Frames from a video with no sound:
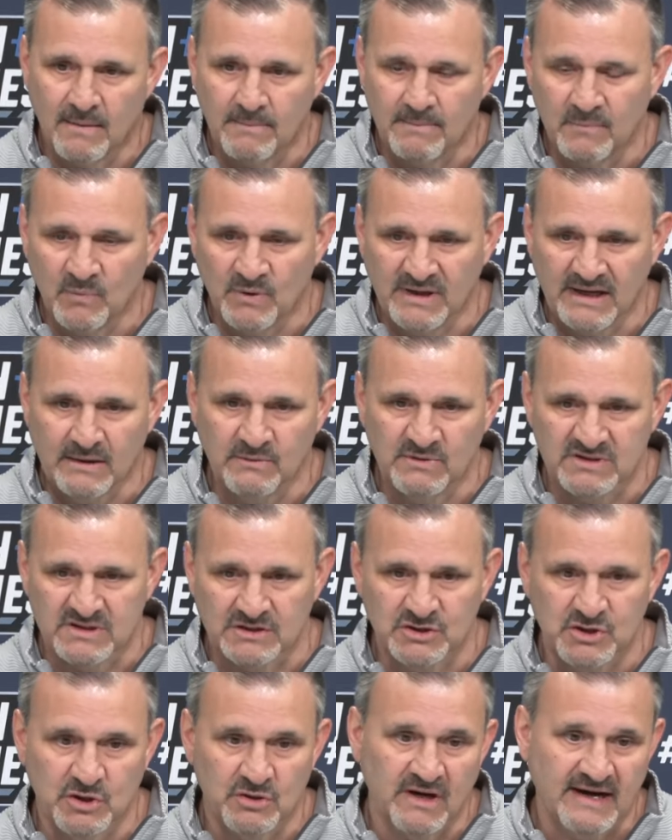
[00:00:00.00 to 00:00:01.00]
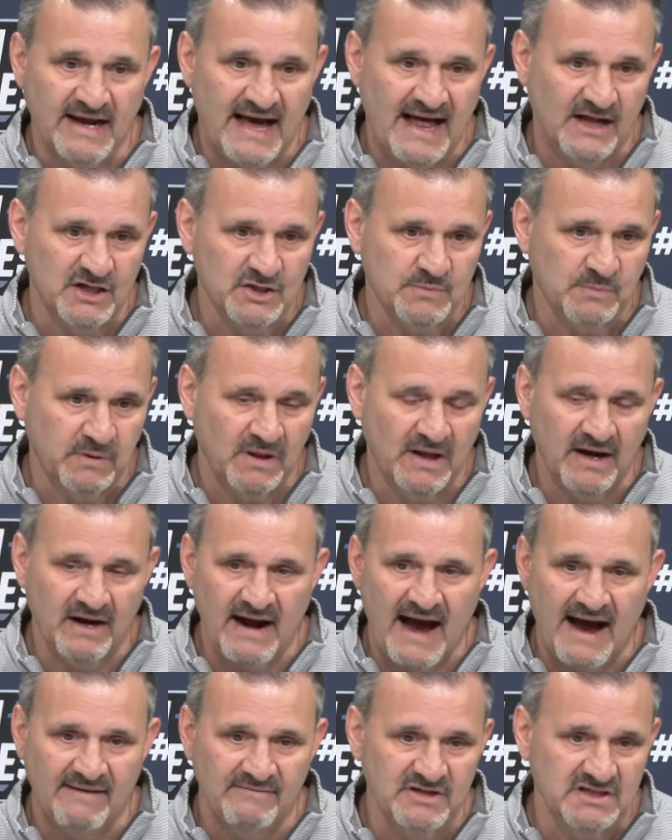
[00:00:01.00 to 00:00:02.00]
when he was a junior college player.
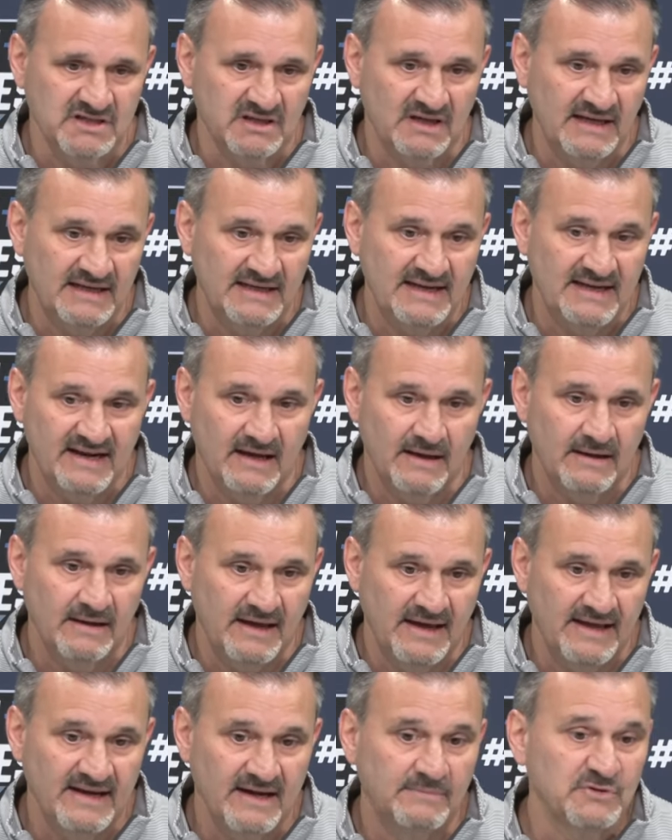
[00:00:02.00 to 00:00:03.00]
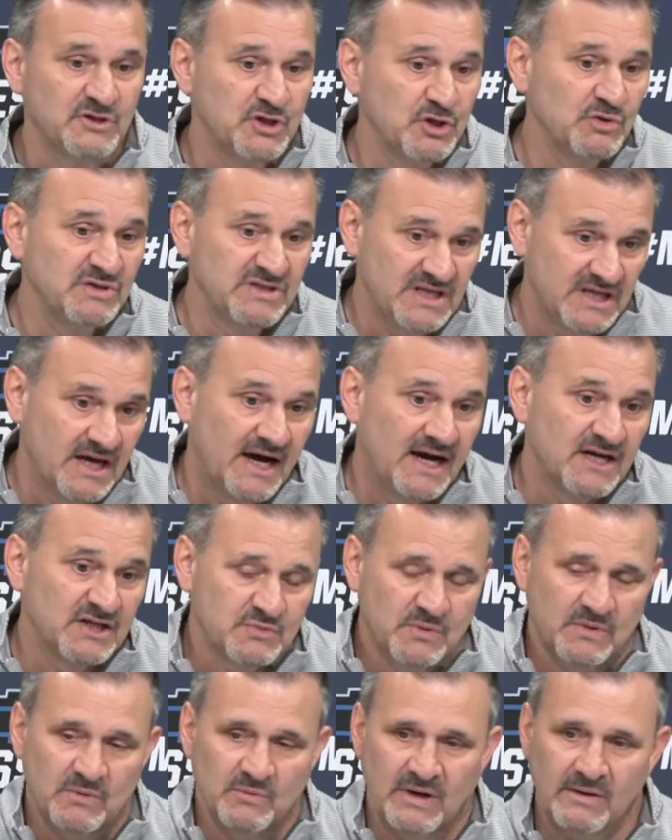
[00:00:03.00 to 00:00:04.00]
Obviously, he didn't end up choosing us
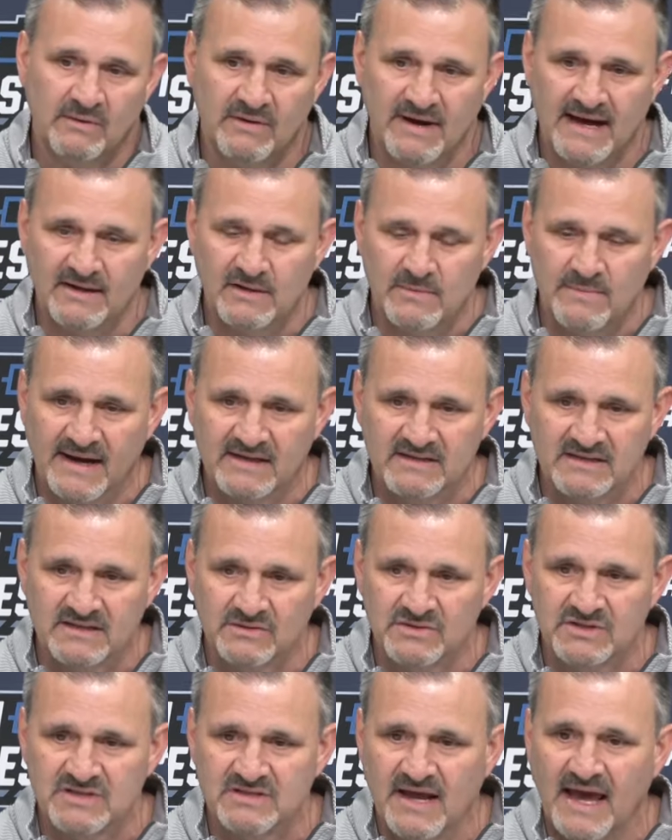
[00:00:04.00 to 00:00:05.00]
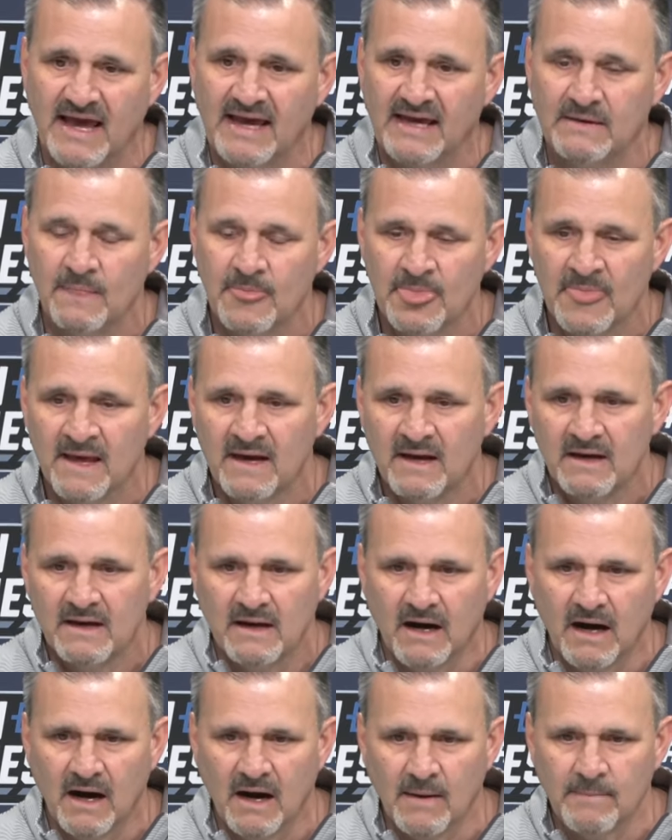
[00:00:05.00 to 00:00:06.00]
when we were at New Mexico State,
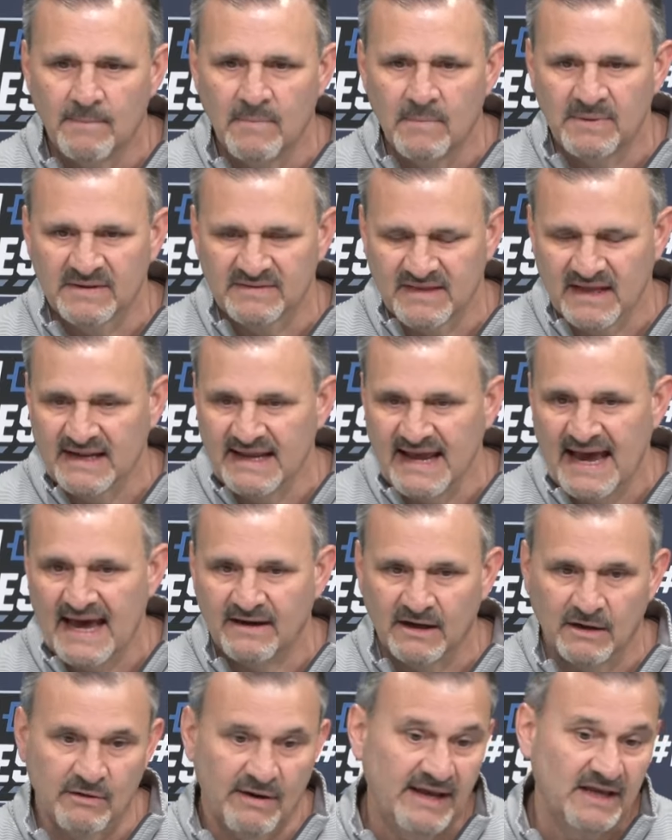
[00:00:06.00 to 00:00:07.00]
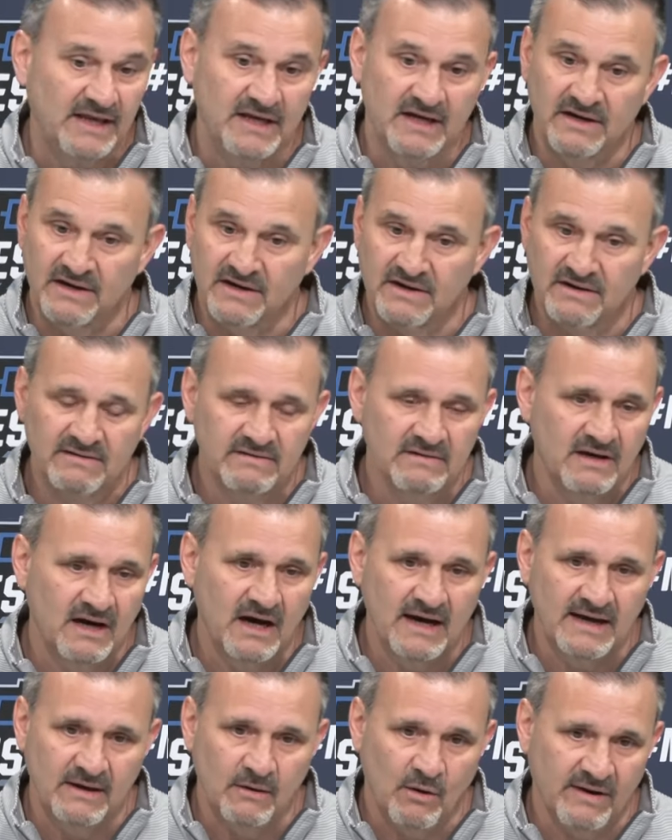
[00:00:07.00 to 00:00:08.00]
but then he had a great year
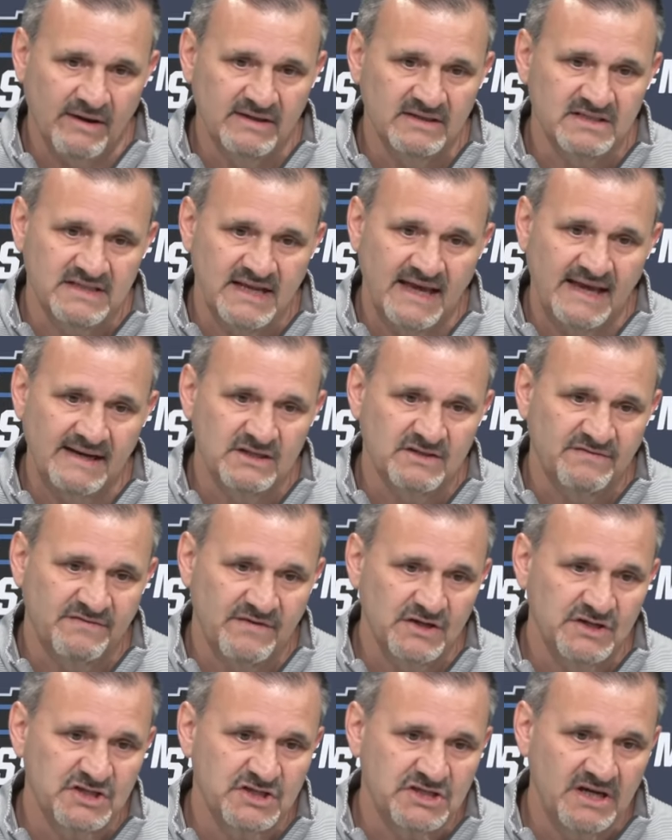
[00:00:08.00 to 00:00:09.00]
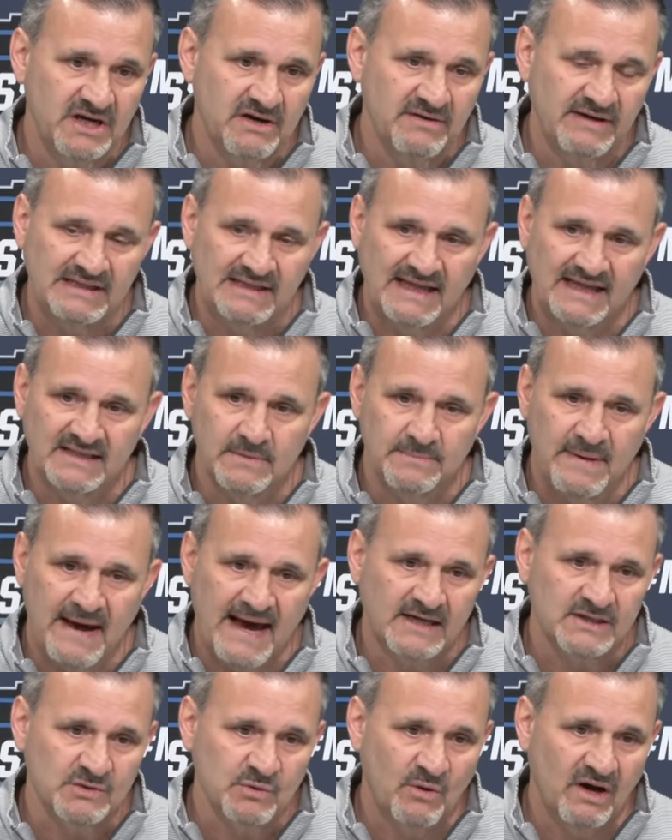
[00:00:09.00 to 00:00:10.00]
at Oregon State. His first year, he led the
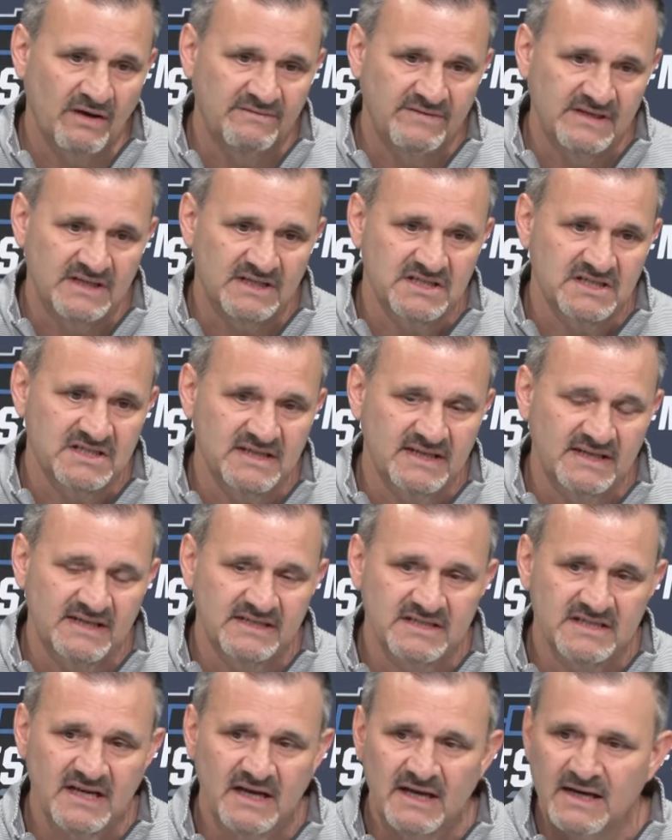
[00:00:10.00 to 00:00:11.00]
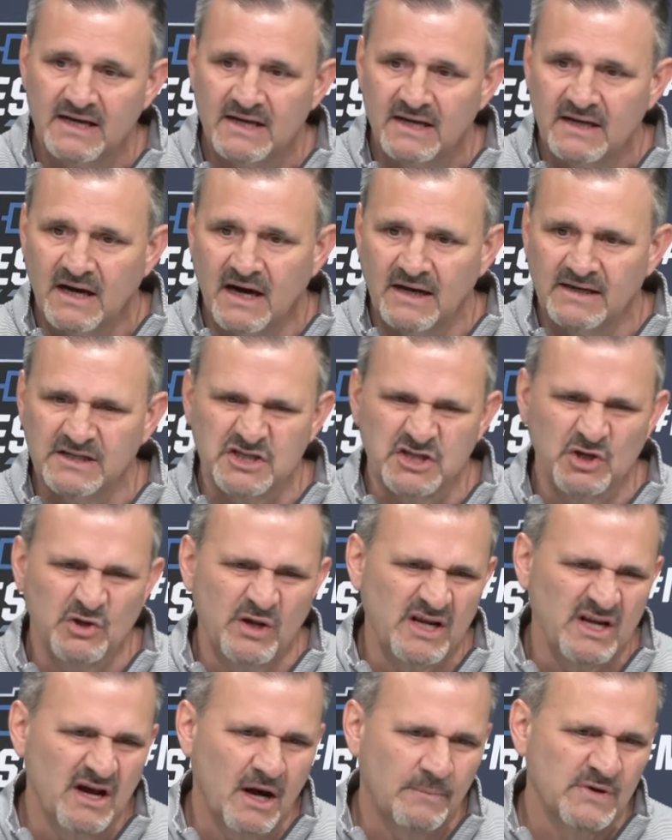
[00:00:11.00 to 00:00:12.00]
Pac-12 in assists. His
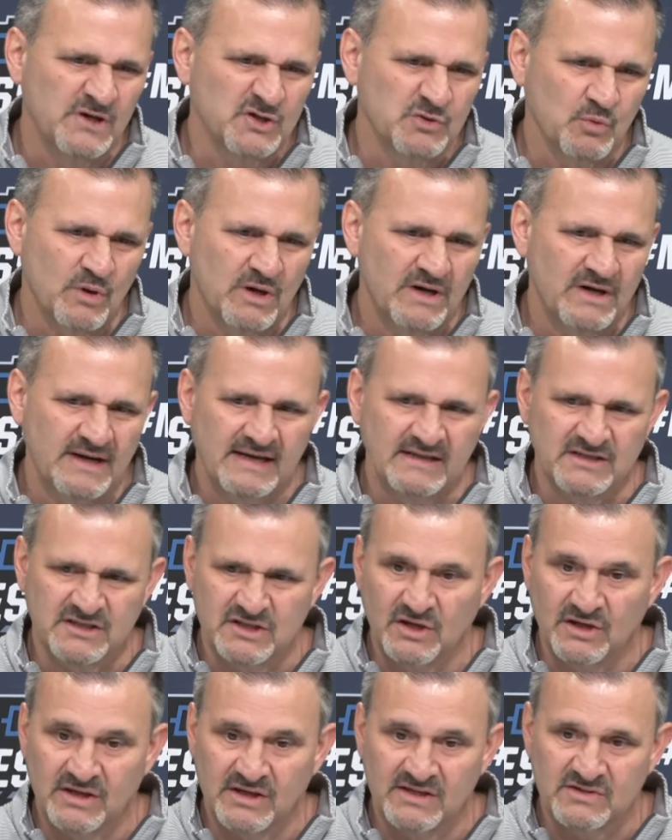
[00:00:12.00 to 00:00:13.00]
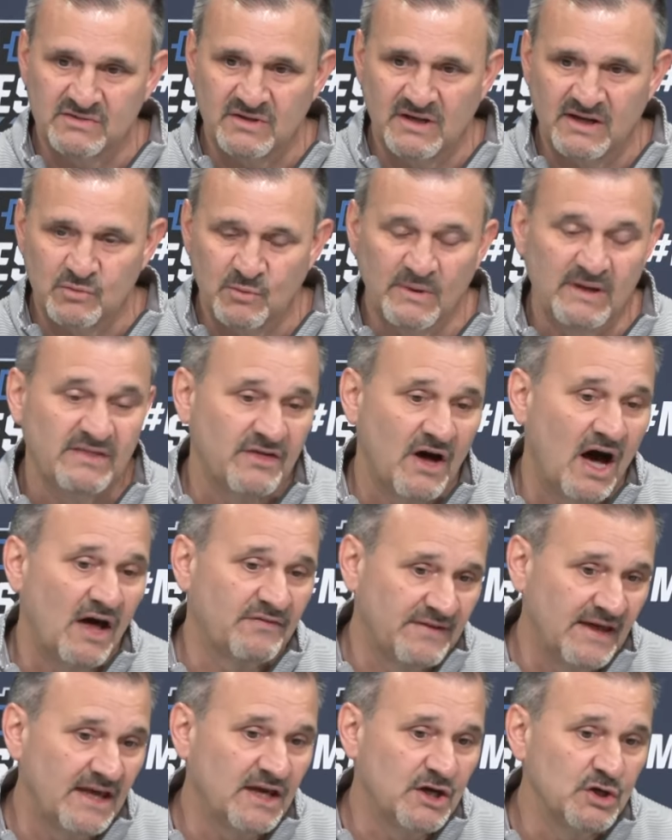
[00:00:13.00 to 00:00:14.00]
shooting numbers weren't as good as we thought
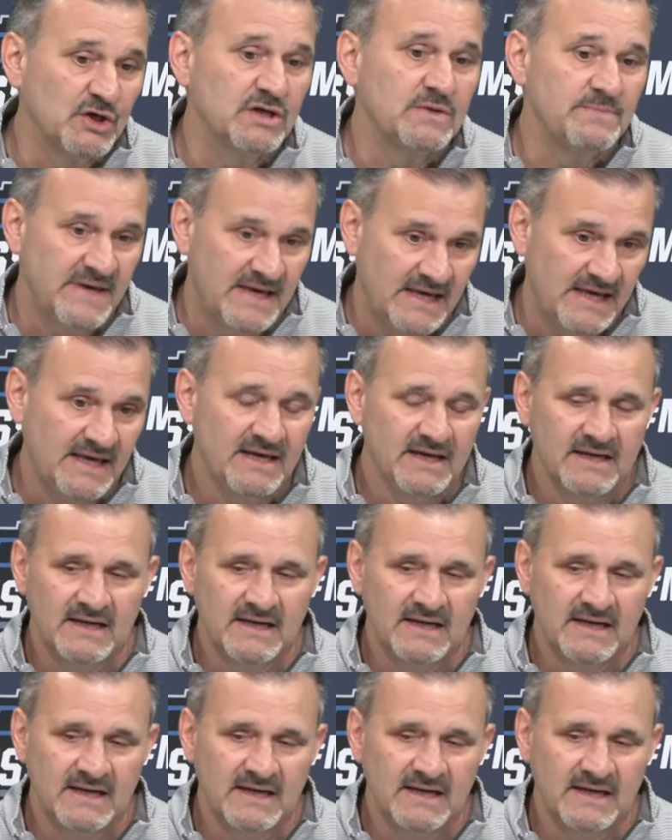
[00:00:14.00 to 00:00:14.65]
they could be,